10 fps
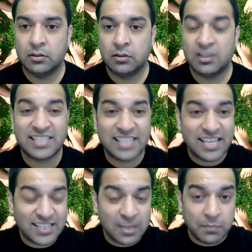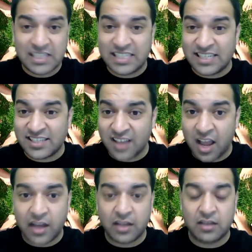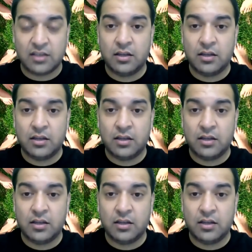The system is designed.